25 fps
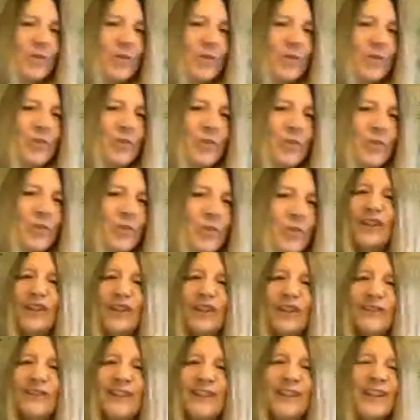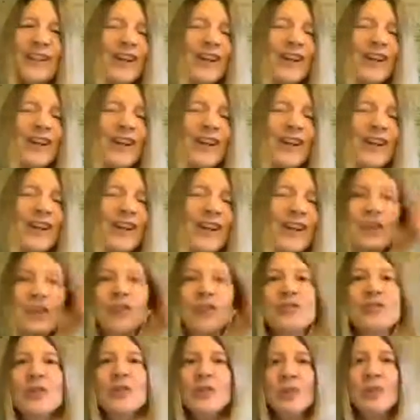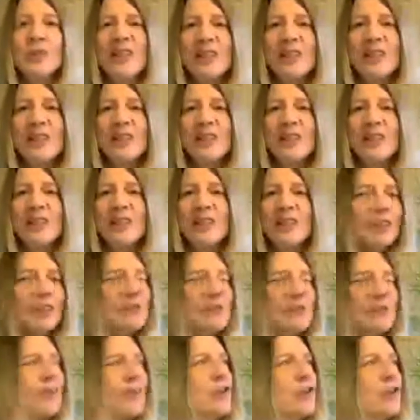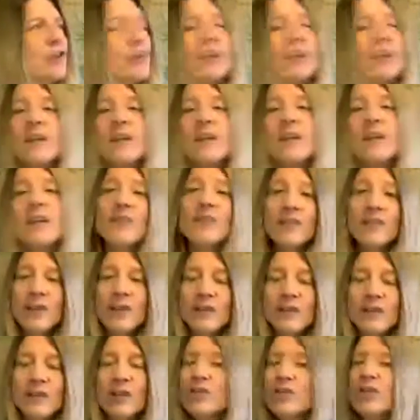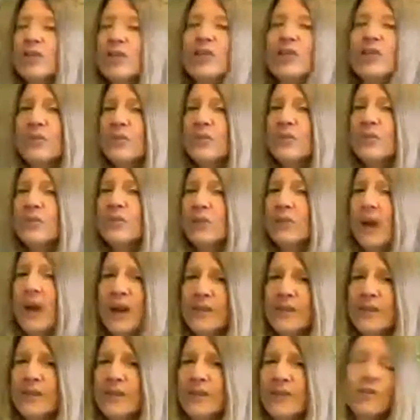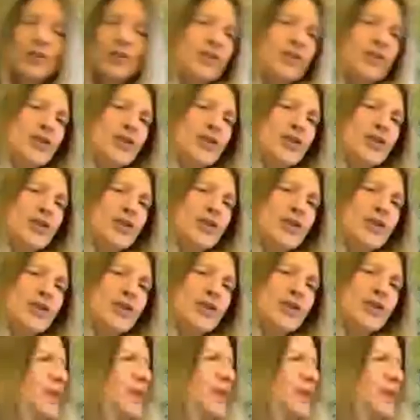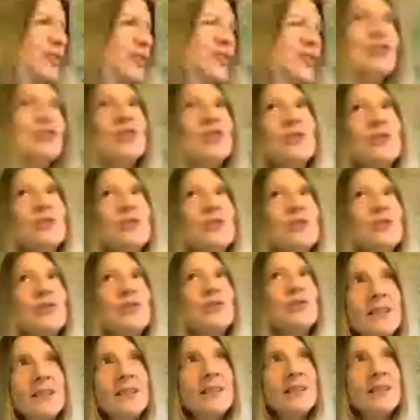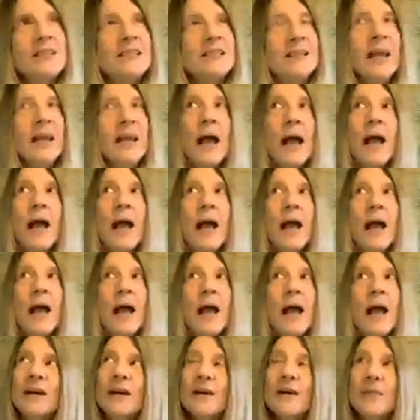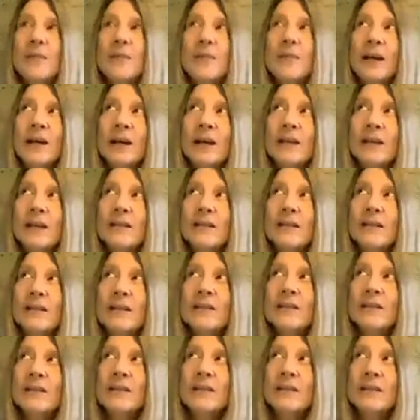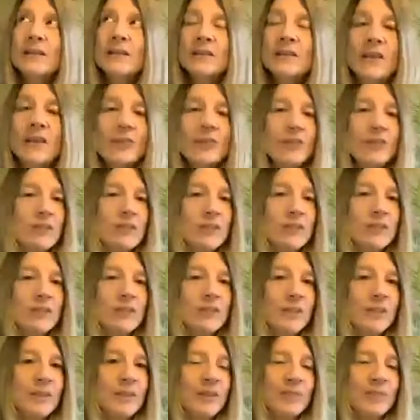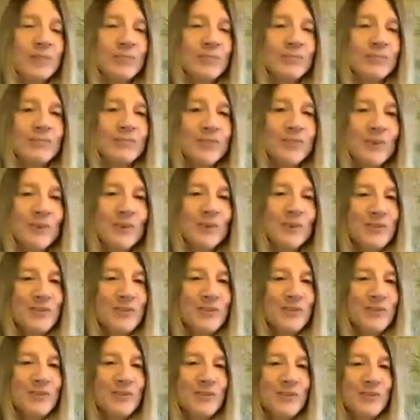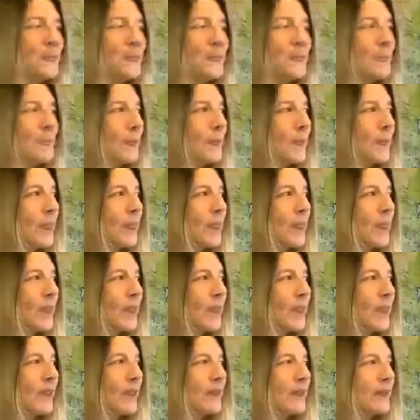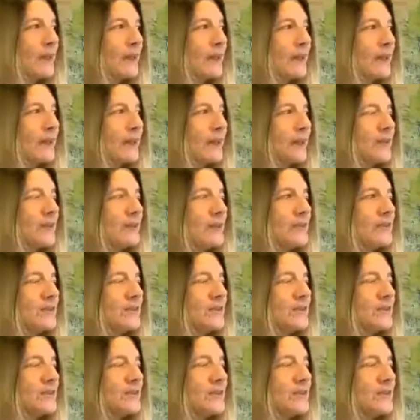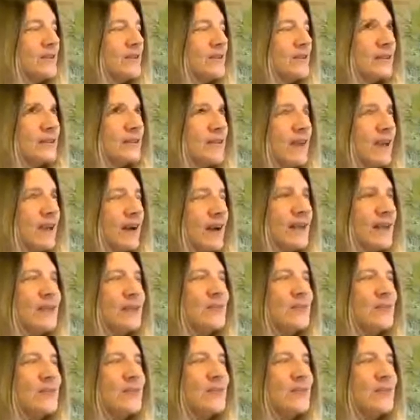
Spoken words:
we're supposed to do, especially on social media, like the right things. You've got to get your face out there, you've got to do lives, and you've got to do reels, and you've got to do stories, anything. And that's not really my comfort zone. And I